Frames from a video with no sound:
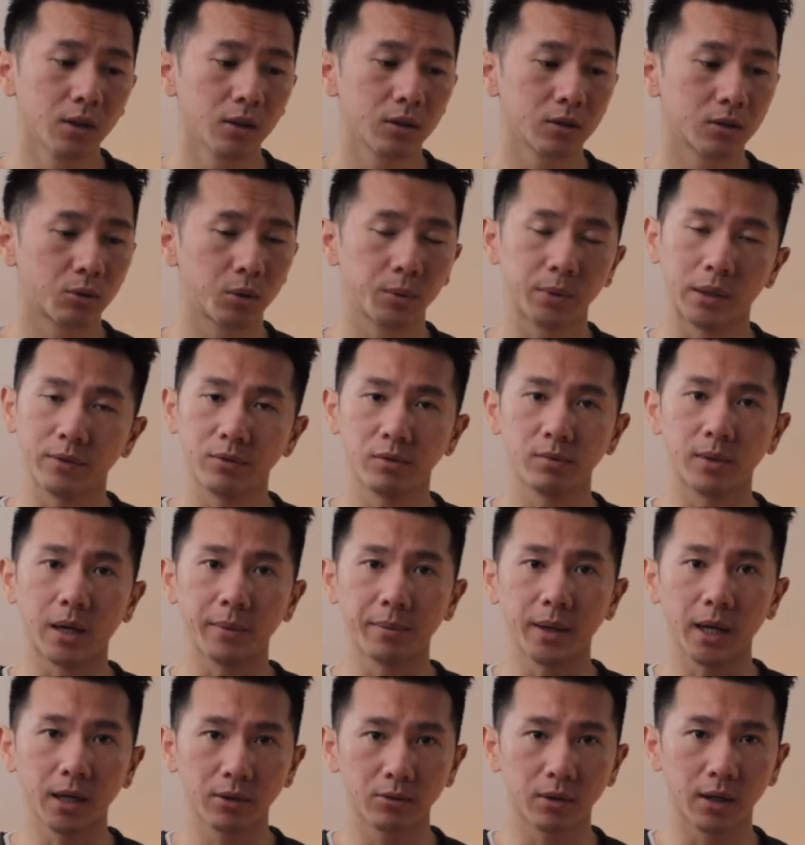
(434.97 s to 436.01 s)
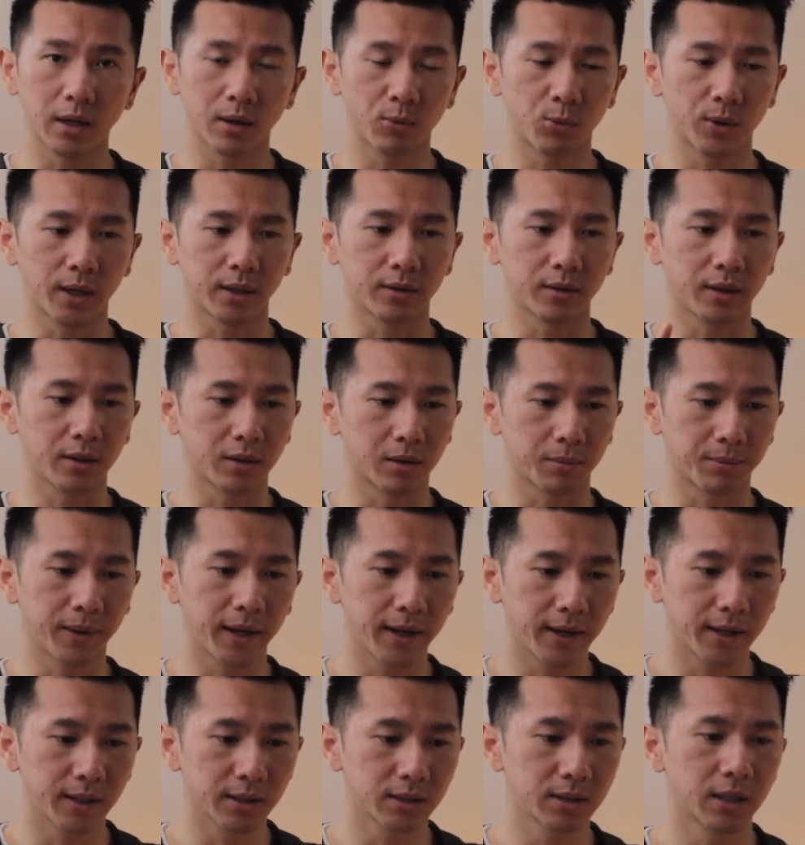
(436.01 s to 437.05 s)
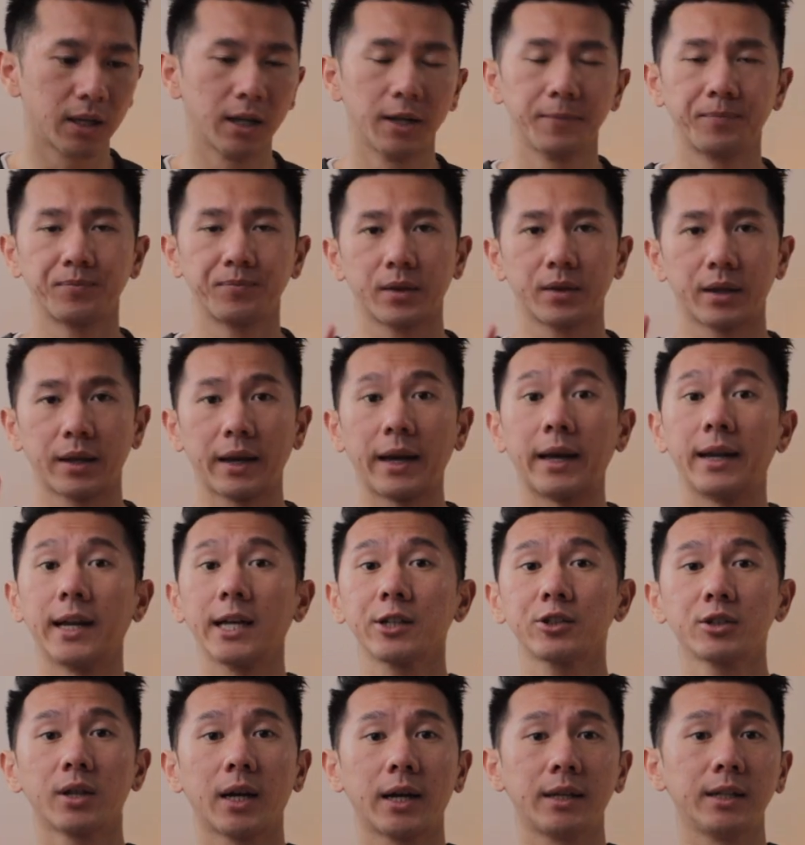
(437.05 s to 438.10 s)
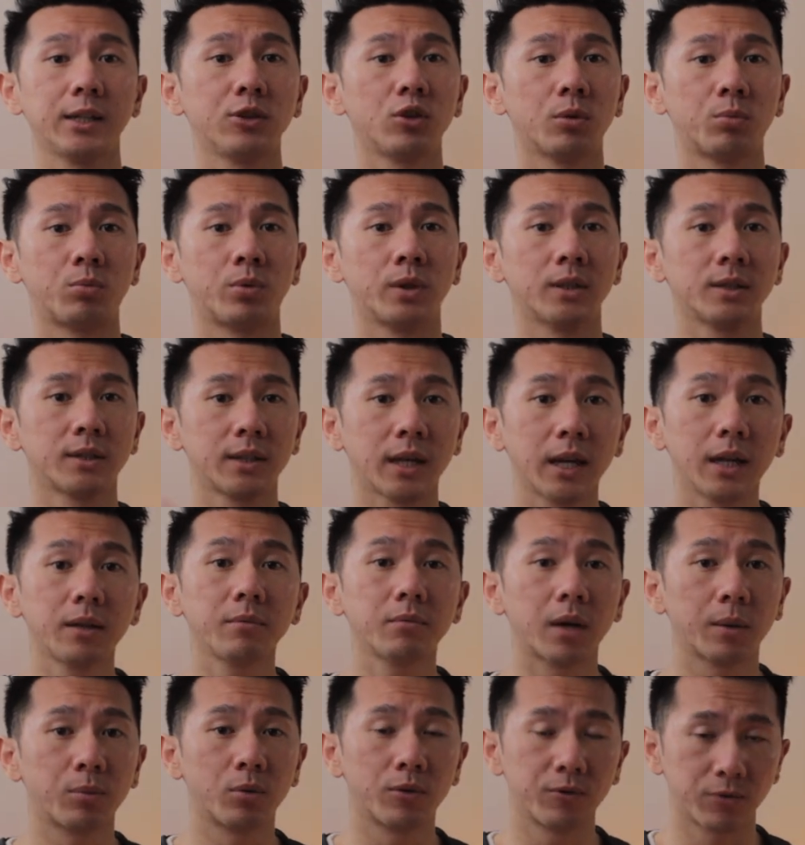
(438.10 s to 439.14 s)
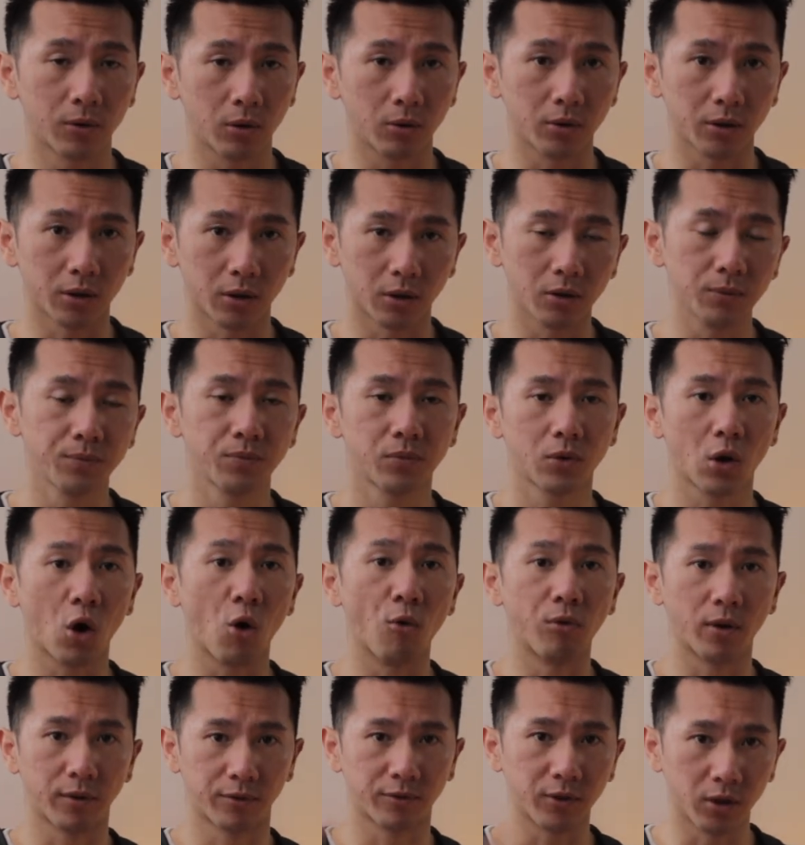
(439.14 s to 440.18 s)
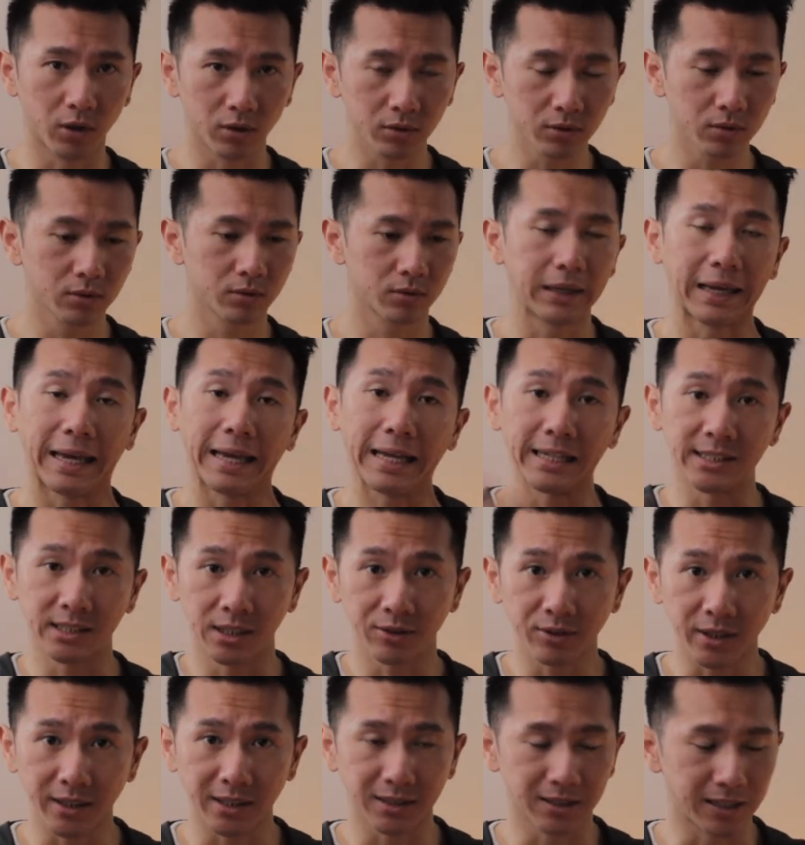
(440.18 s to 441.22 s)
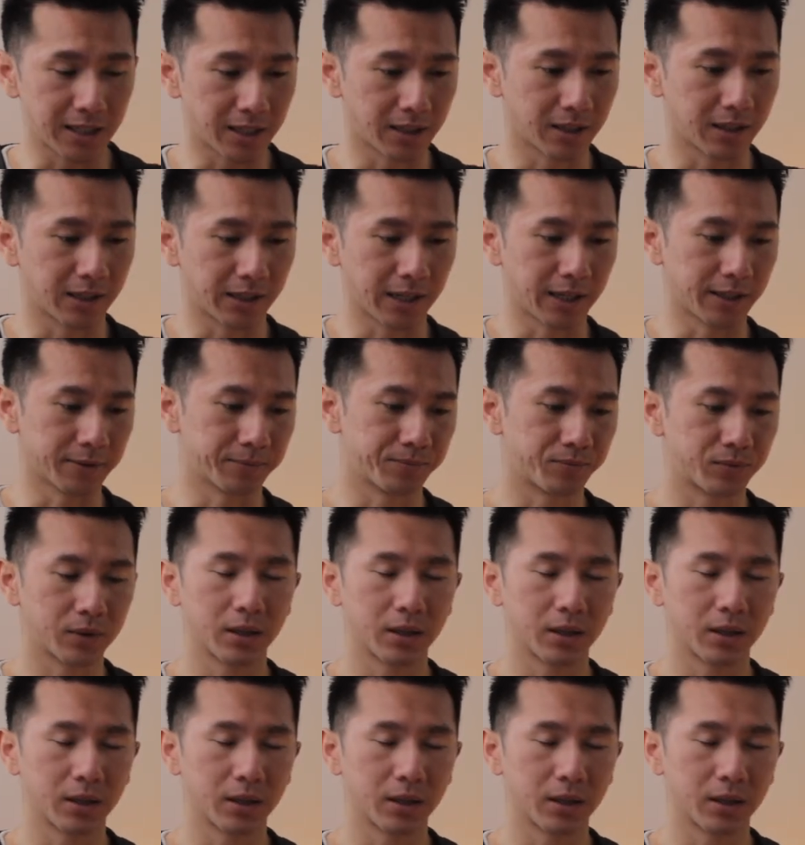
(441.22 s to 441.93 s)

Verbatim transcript: So we went through my background, what I did in the past, and actually I need to present my portfolio over the phone asynchronously again.